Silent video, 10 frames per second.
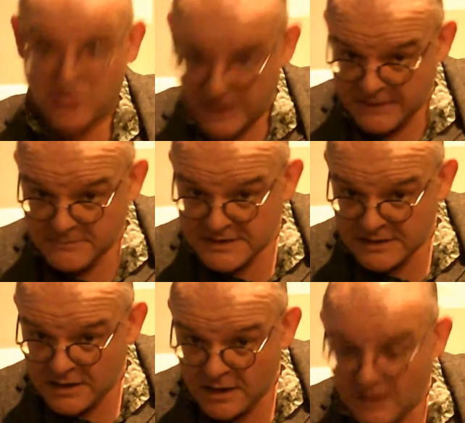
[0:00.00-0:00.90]
James,
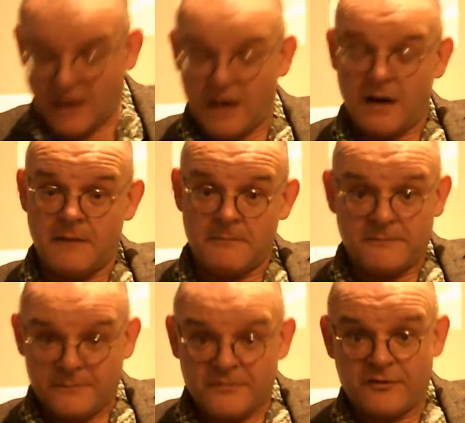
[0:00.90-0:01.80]

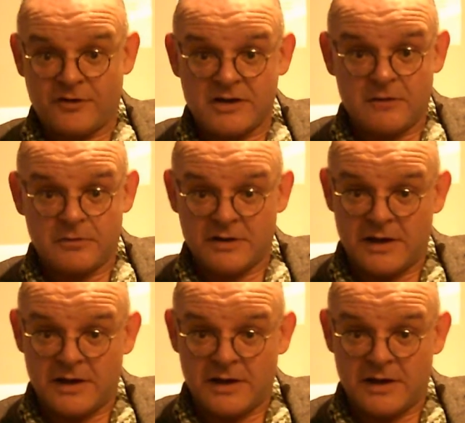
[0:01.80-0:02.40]
for example,